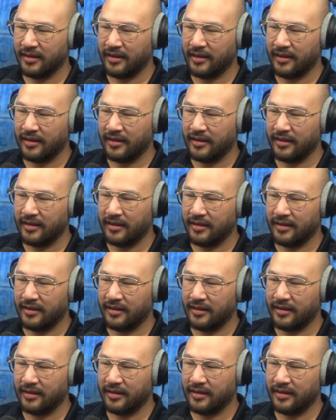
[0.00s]

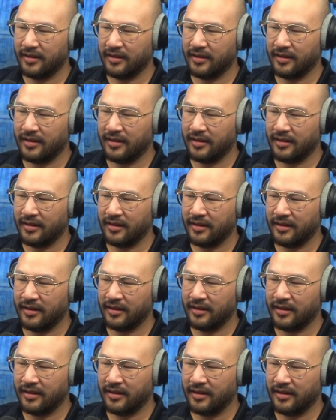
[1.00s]

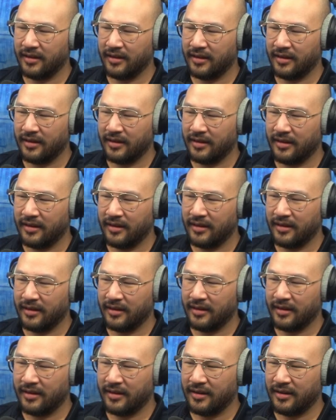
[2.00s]

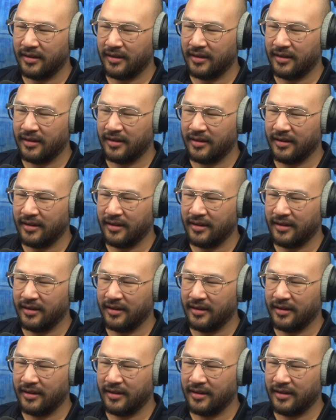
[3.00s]
No words are spoken by the person on screen.